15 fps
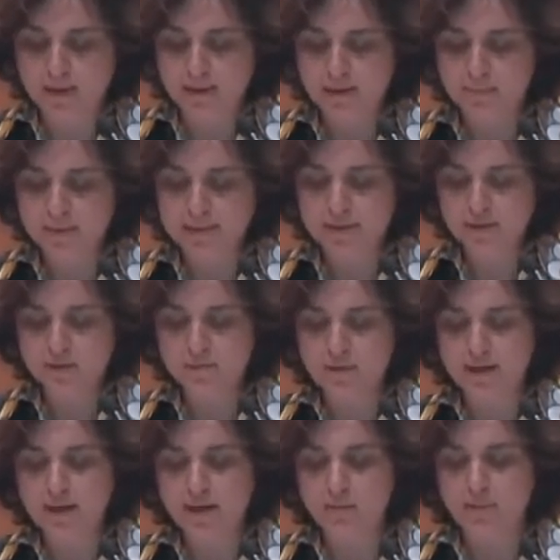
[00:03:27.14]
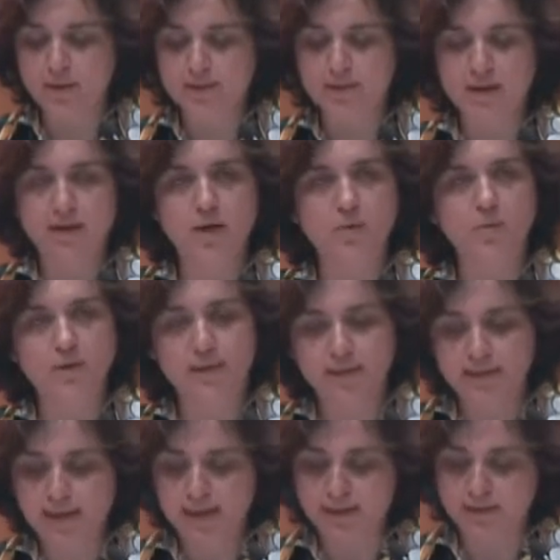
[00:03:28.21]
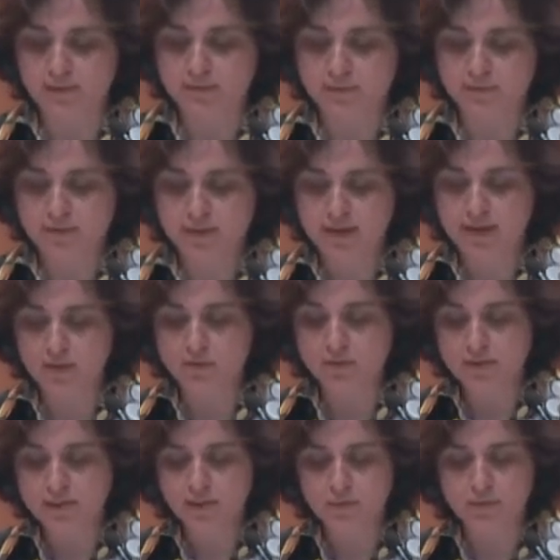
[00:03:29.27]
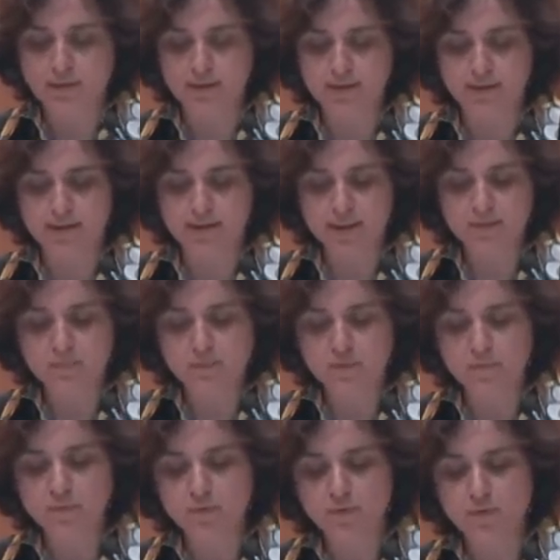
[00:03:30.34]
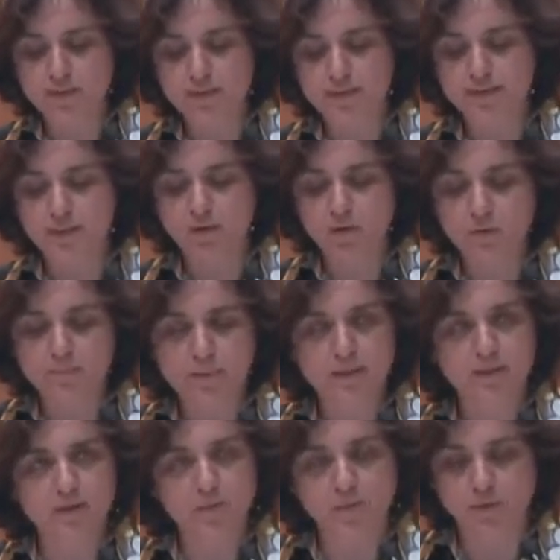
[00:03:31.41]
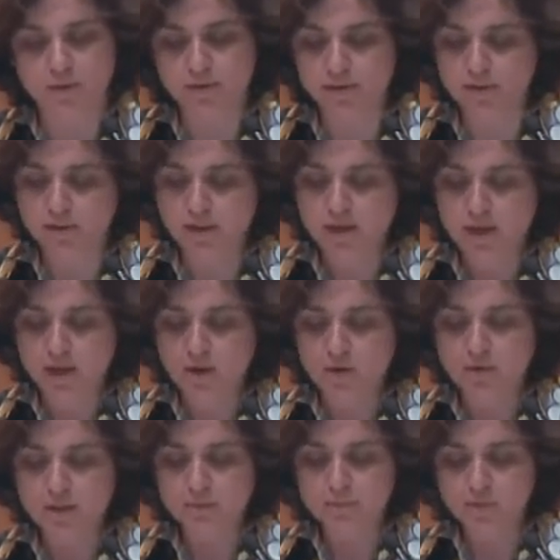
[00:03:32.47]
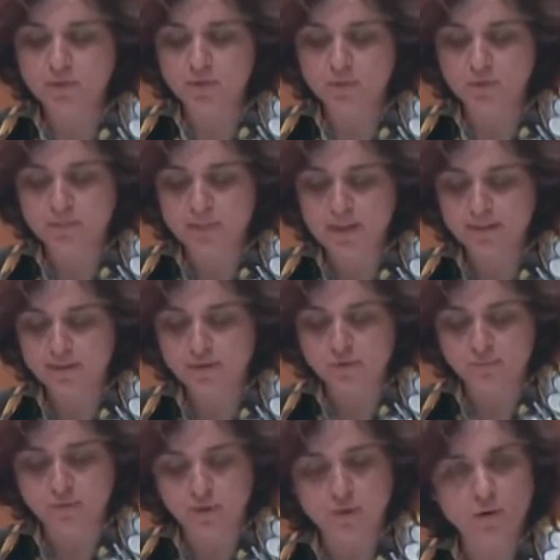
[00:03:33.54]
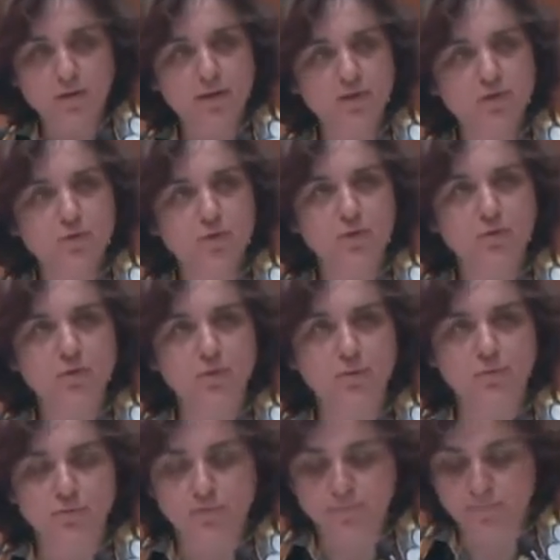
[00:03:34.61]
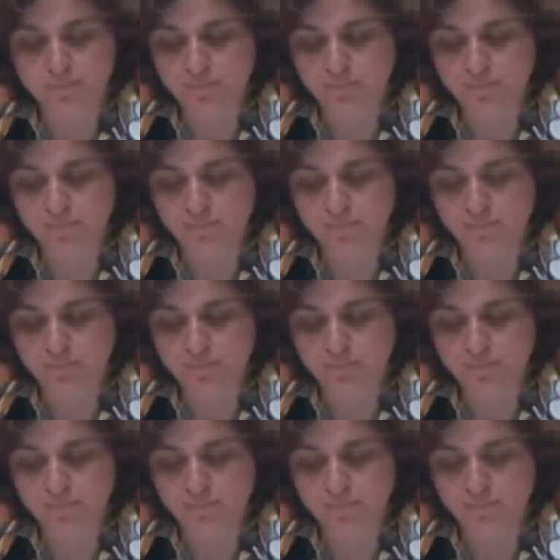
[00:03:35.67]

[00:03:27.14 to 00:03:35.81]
The meters of the language are quantitative, and consequently the rhythm of the music that accompany the words, corresponding with patterns of long and short notes.